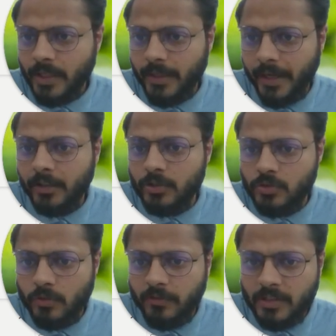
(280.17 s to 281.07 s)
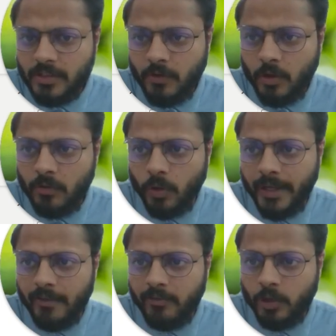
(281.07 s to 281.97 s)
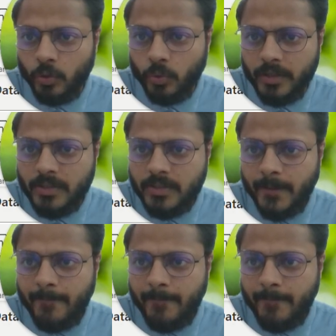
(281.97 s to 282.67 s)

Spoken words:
right? So first of all, what I have to do is